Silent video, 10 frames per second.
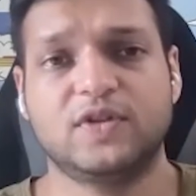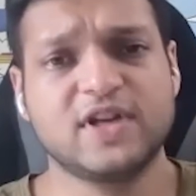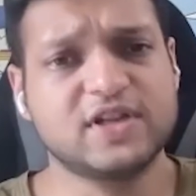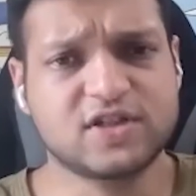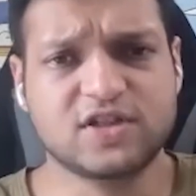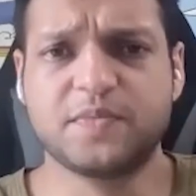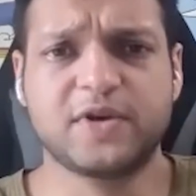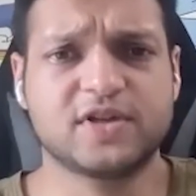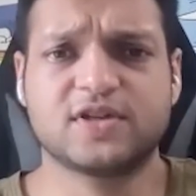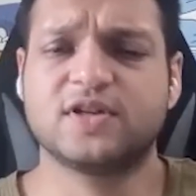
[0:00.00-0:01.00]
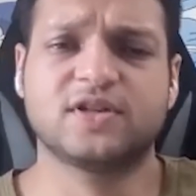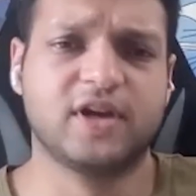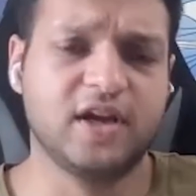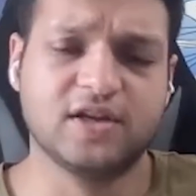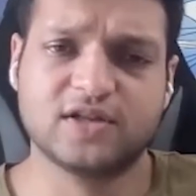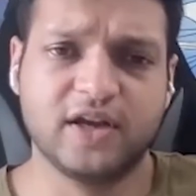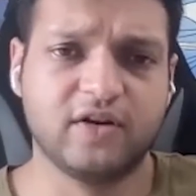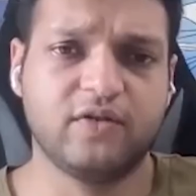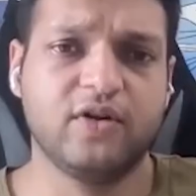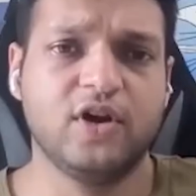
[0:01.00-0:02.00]
Censorship resistance again is
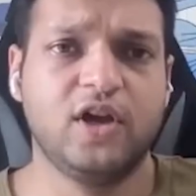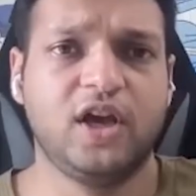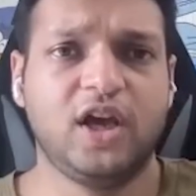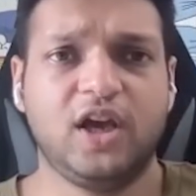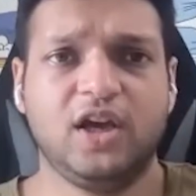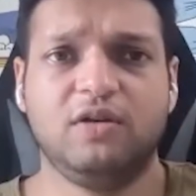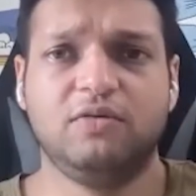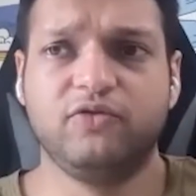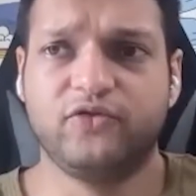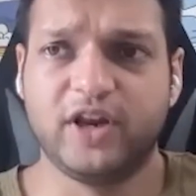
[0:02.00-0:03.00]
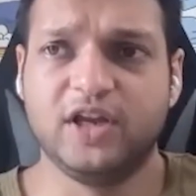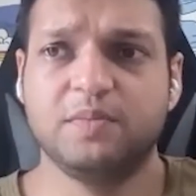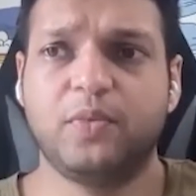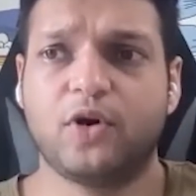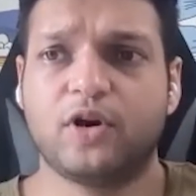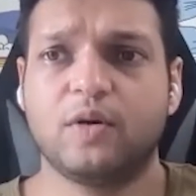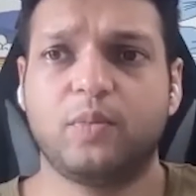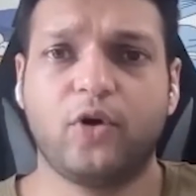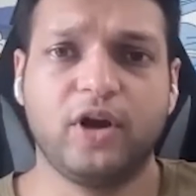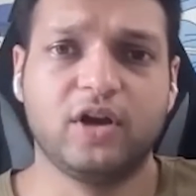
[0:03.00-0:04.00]
a very
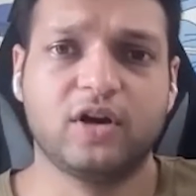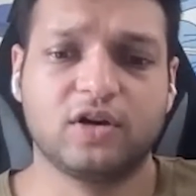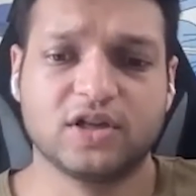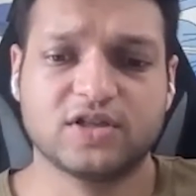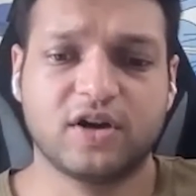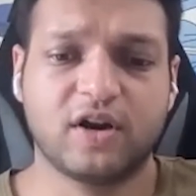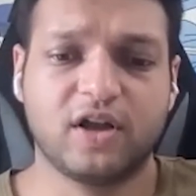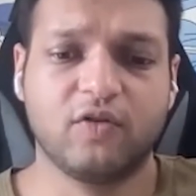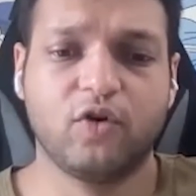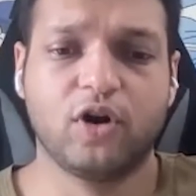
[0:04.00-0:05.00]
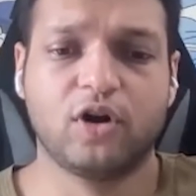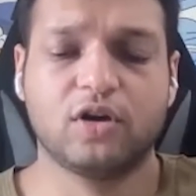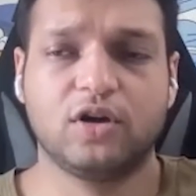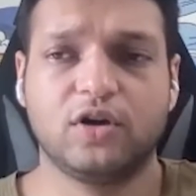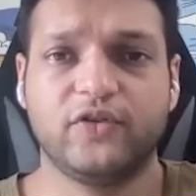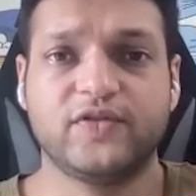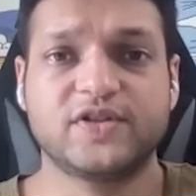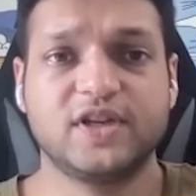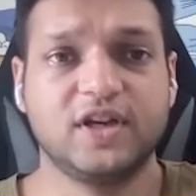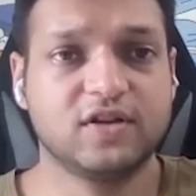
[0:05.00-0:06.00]
important point, considering what we've
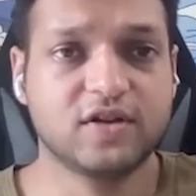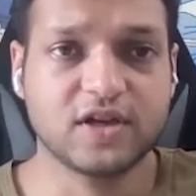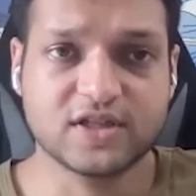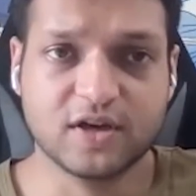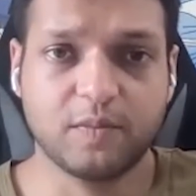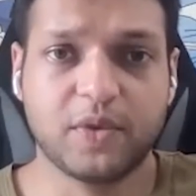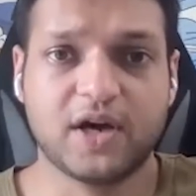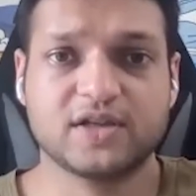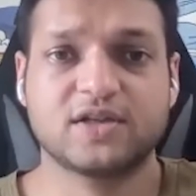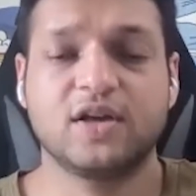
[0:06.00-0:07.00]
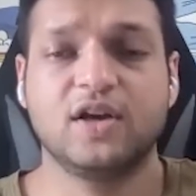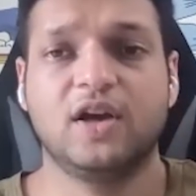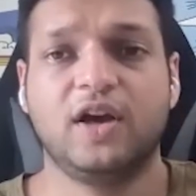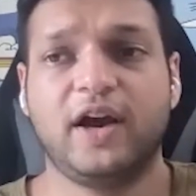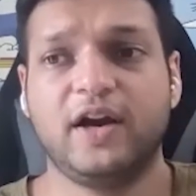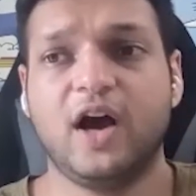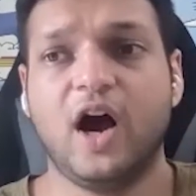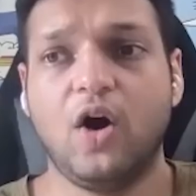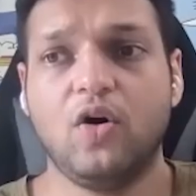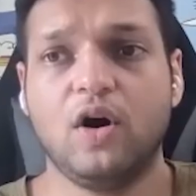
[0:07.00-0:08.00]
seen in the recent past and
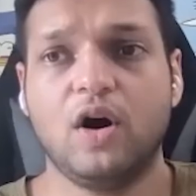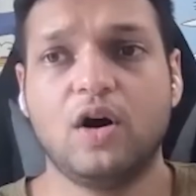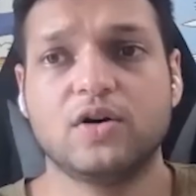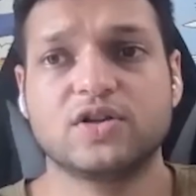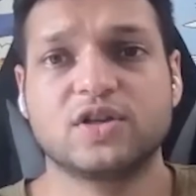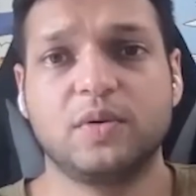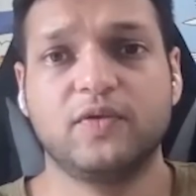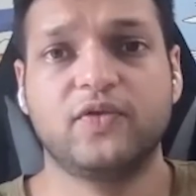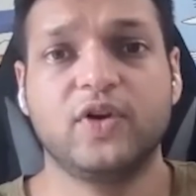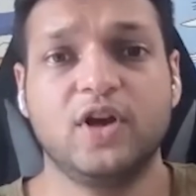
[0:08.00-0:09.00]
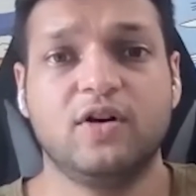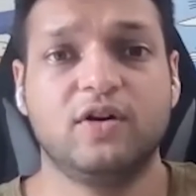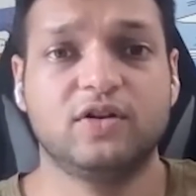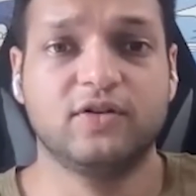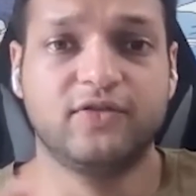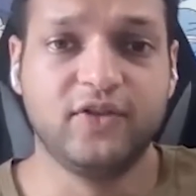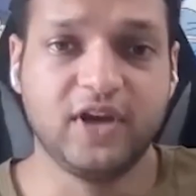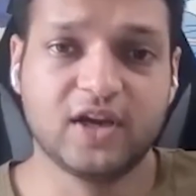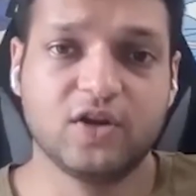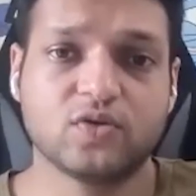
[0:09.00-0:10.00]
how some of the
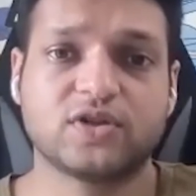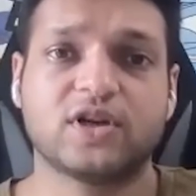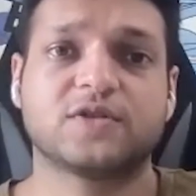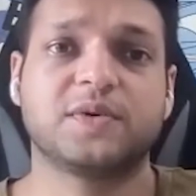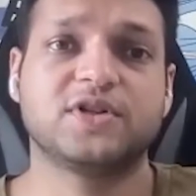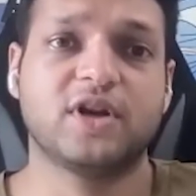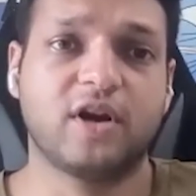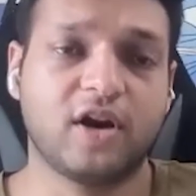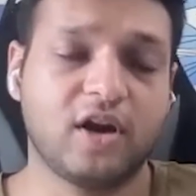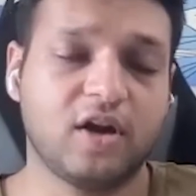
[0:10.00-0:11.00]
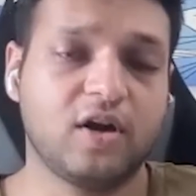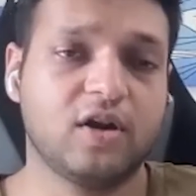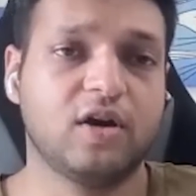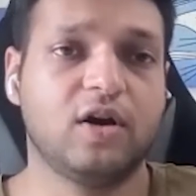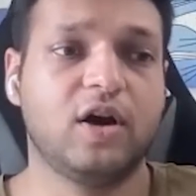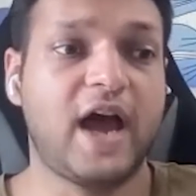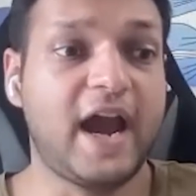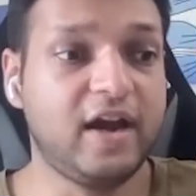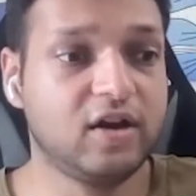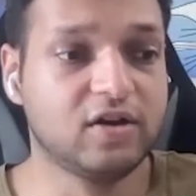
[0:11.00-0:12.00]
fake news that has been generated
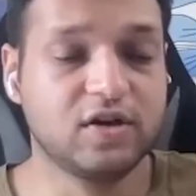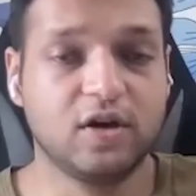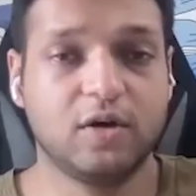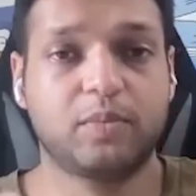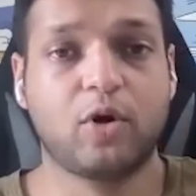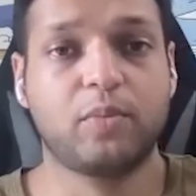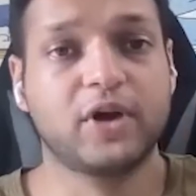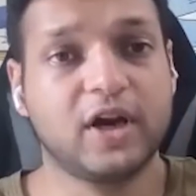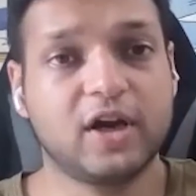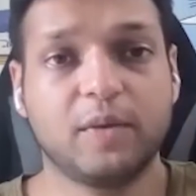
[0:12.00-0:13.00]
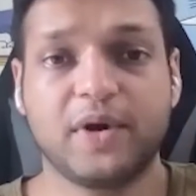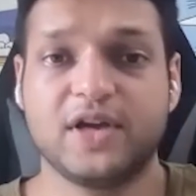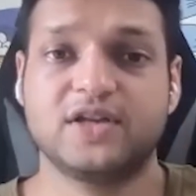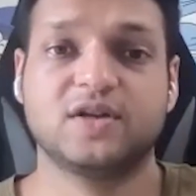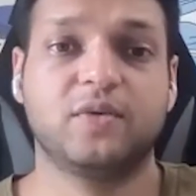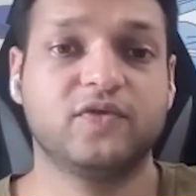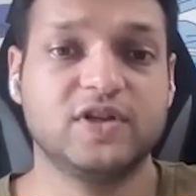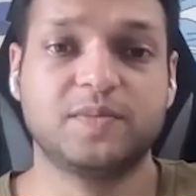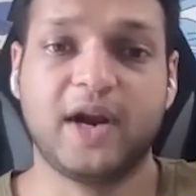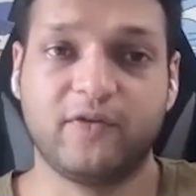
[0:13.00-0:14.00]
and propagated by some of
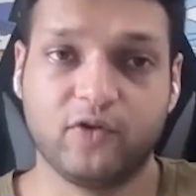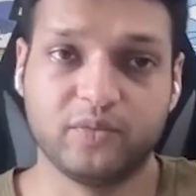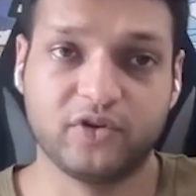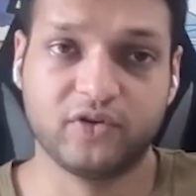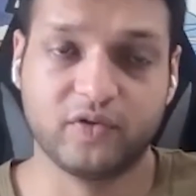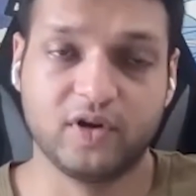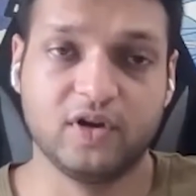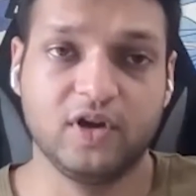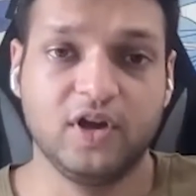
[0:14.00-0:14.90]
these platforms as well.